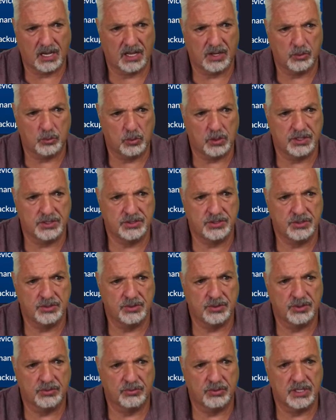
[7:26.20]
on
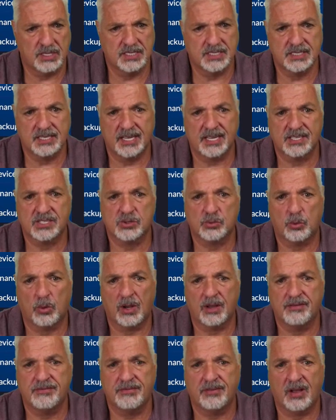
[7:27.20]
123's guest
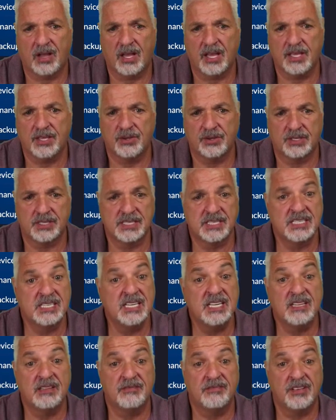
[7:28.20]
Wi-Fi. You can
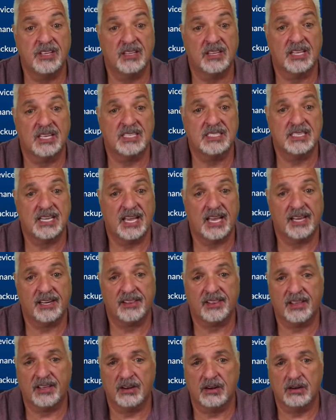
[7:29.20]
see the VLAN
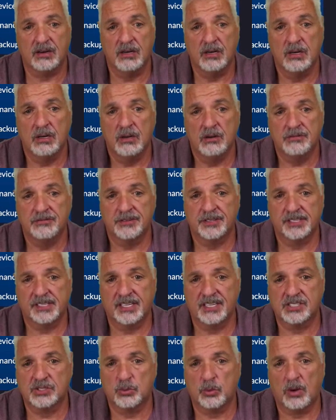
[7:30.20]
tag there for the
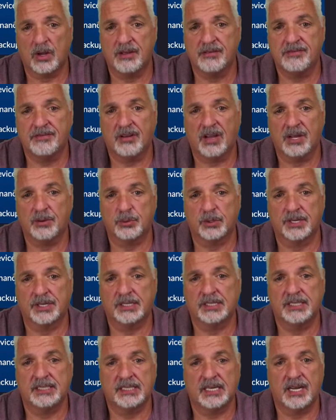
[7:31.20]
guest Wi-Fi. We're going
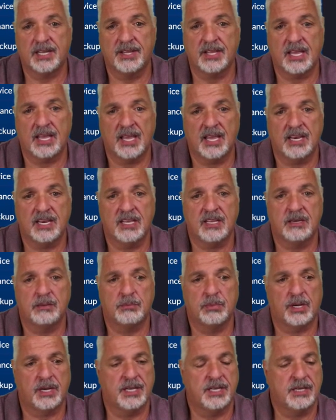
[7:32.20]
to click on the edit
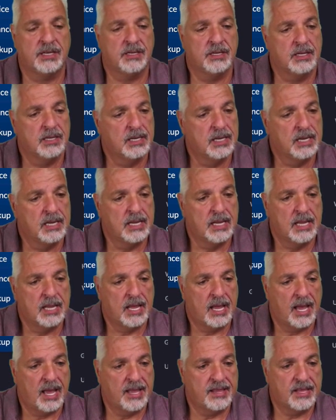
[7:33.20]
button,
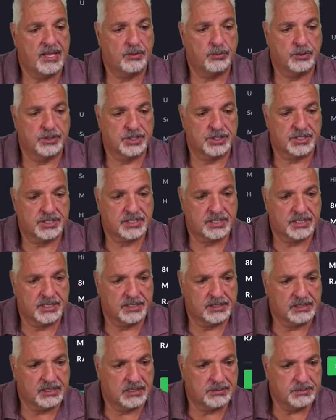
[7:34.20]
and then we're just going
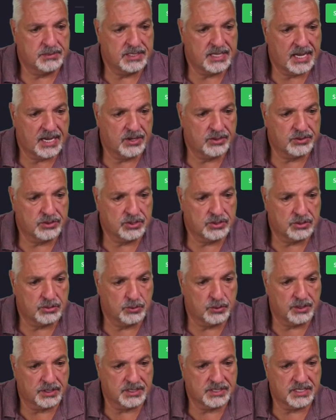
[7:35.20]
to come down to
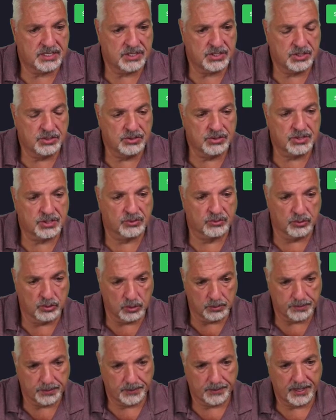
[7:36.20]
where it says user
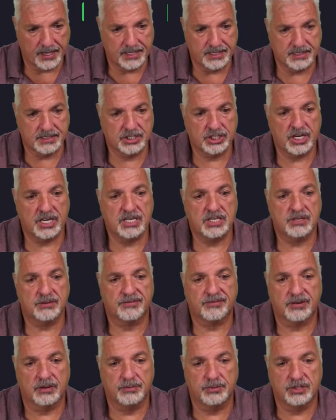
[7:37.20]
group and change
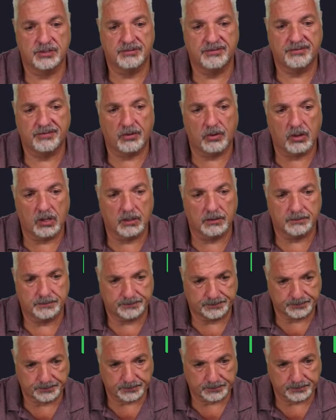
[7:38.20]
it from default